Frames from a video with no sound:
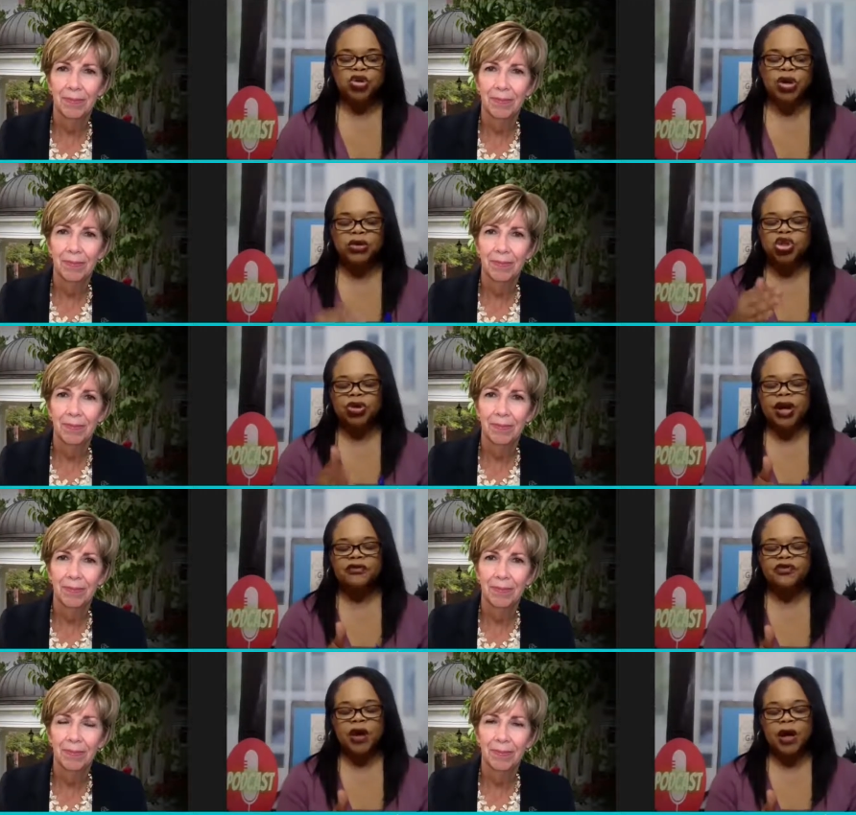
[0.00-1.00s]
Speaker 1: did you go
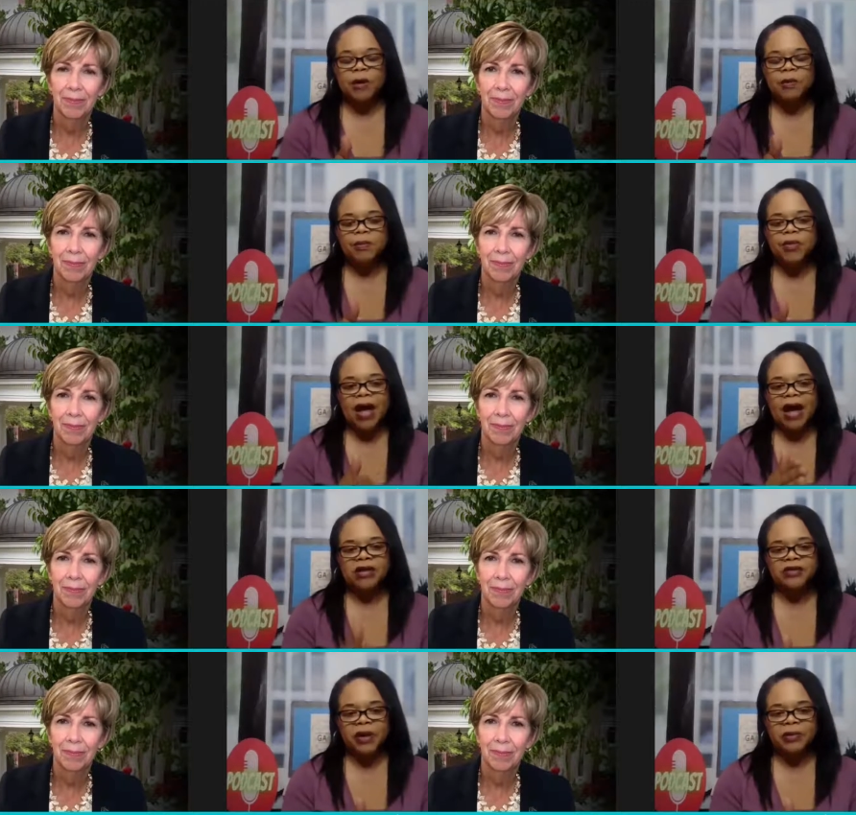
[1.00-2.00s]
straight from the
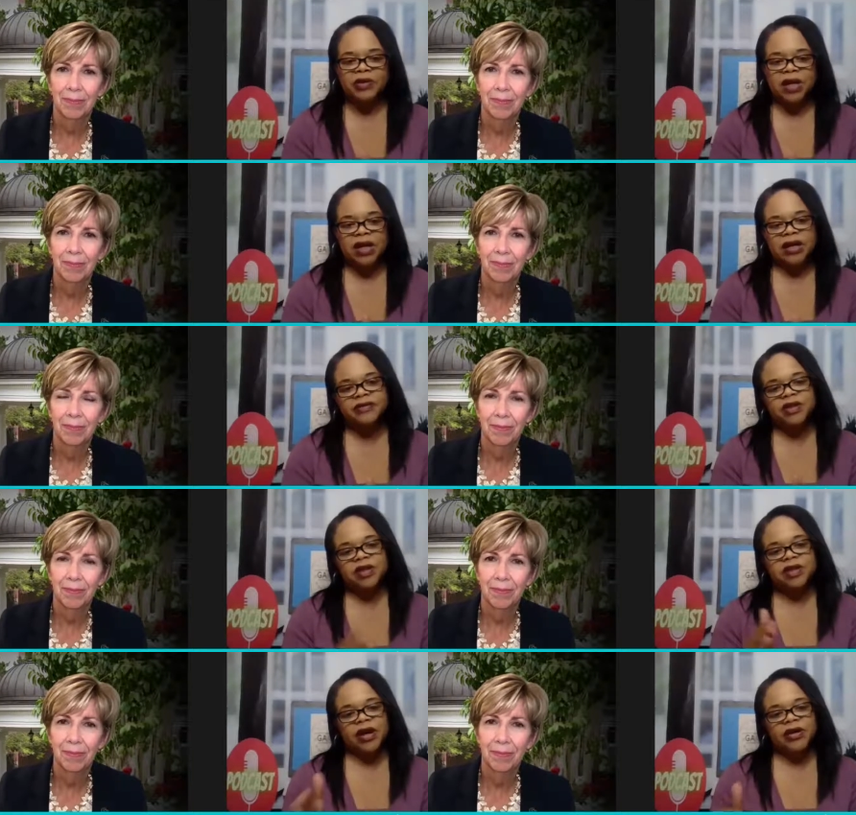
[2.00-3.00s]
House of Representatives
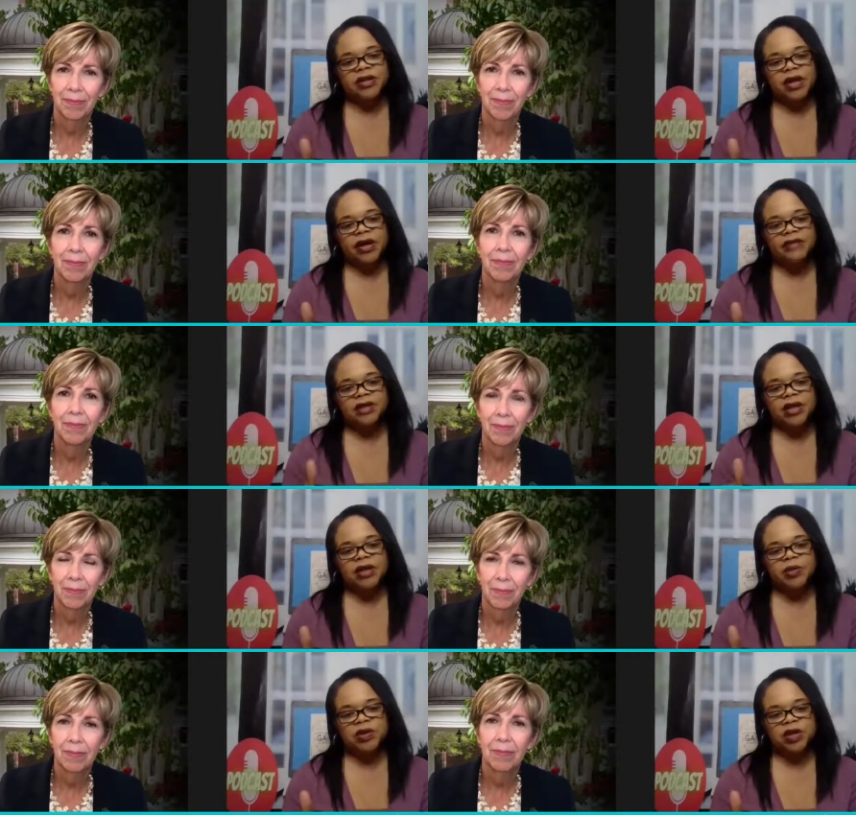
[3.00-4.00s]
to the Secretary of
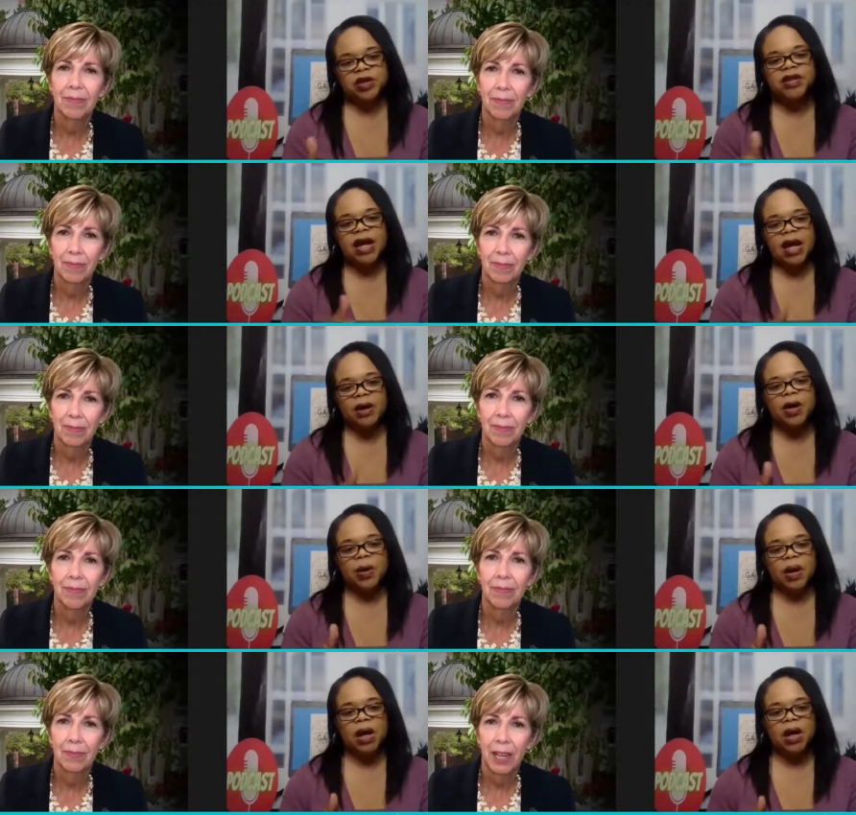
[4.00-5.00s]
State's position? Is that how?
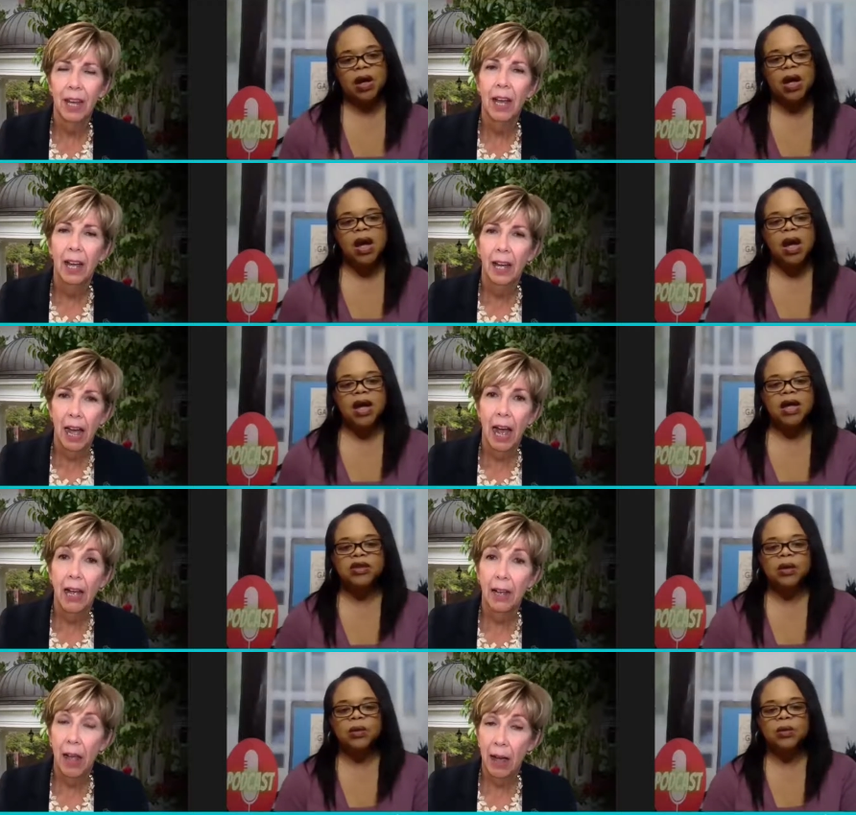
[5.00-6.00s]
Okay.
Speaker 2: I,
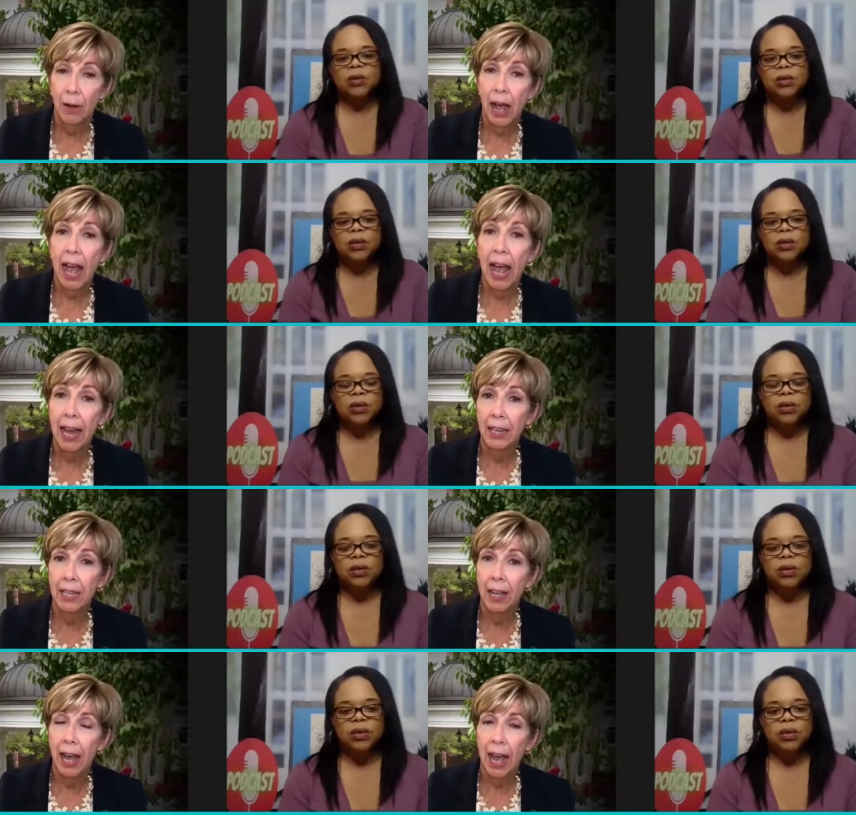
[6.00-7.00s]
and so I, I had
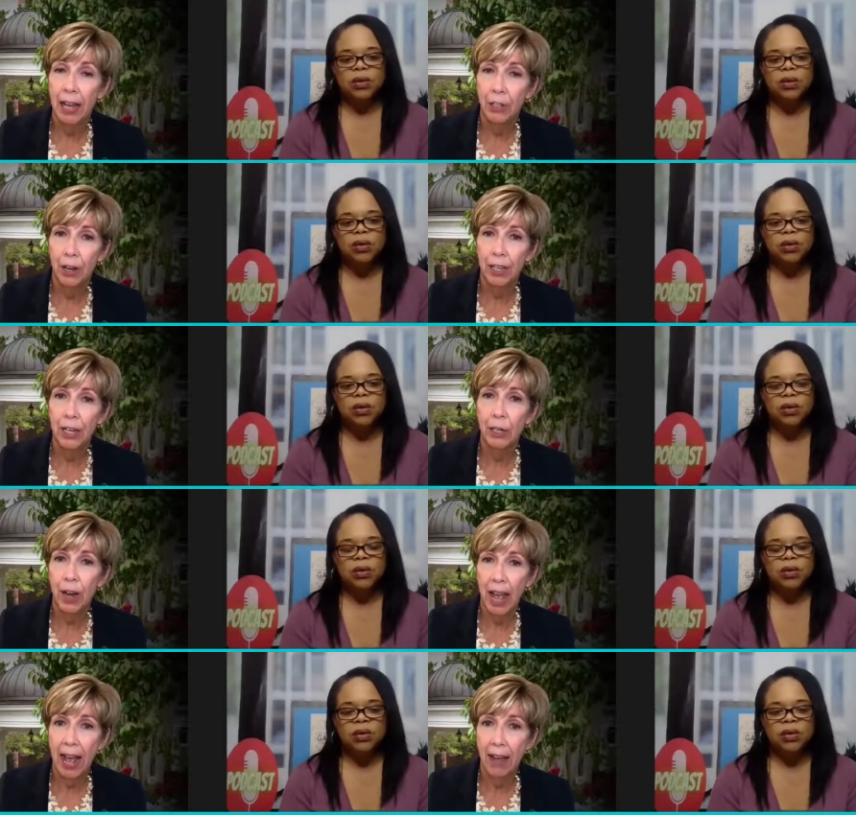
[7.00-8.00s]
a I had a year and
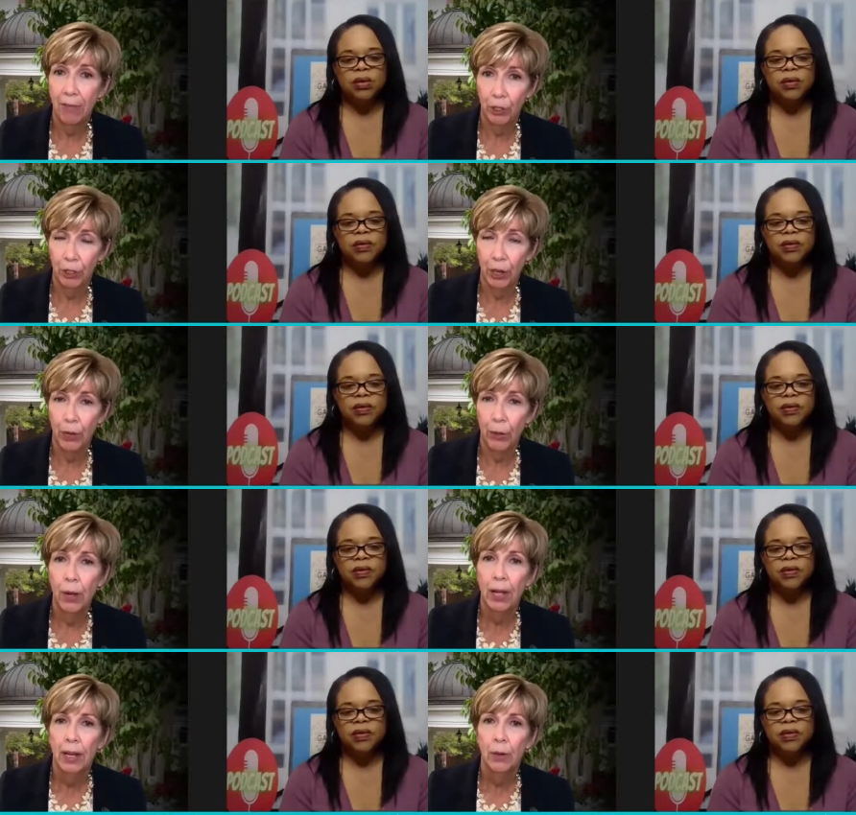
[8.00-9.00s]
a half or so
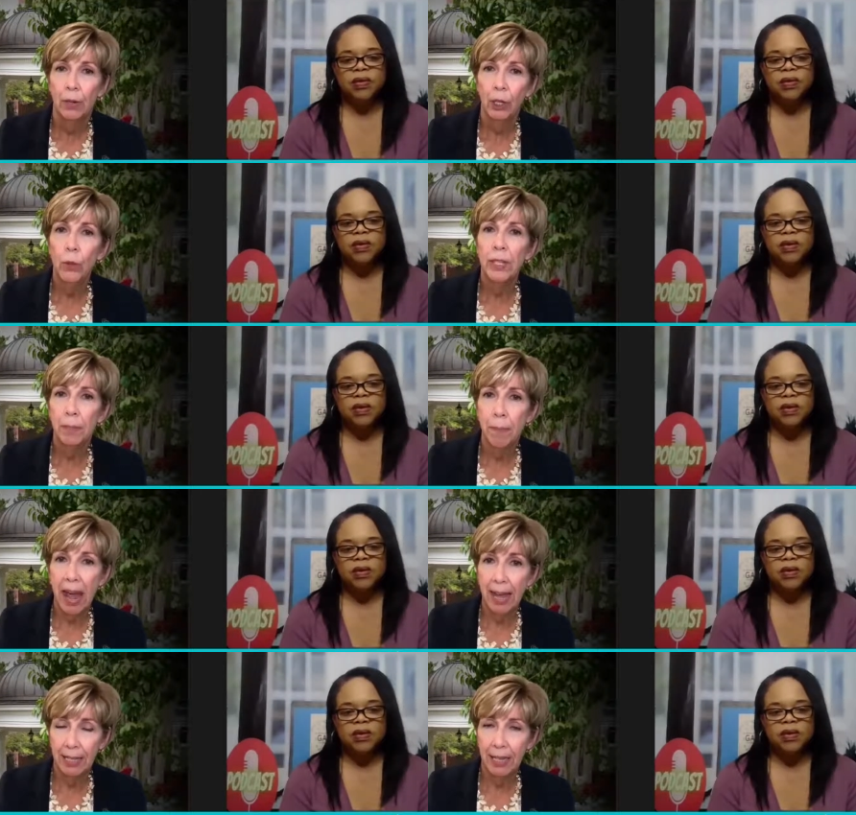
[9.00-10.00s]
Lewis
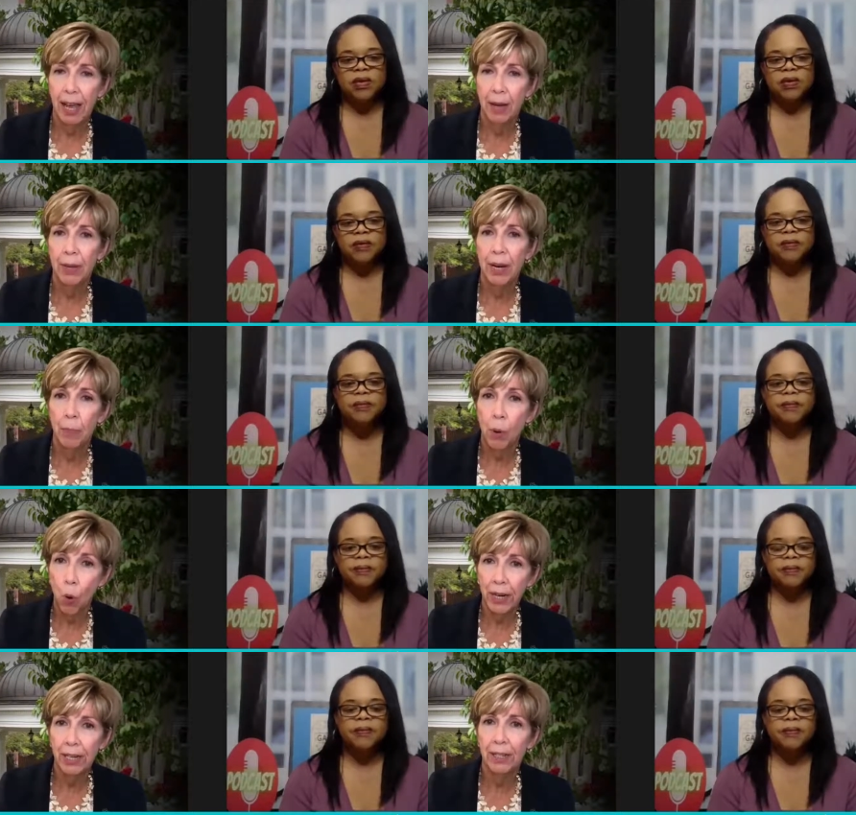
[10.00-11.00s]
Massey had been
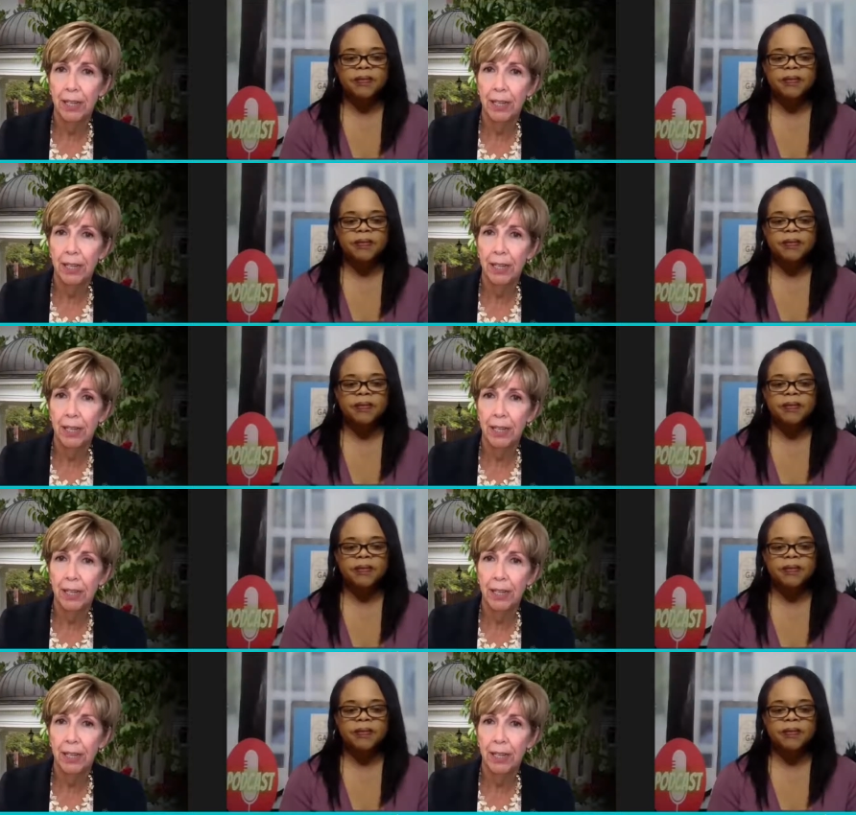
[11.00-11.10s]
appointed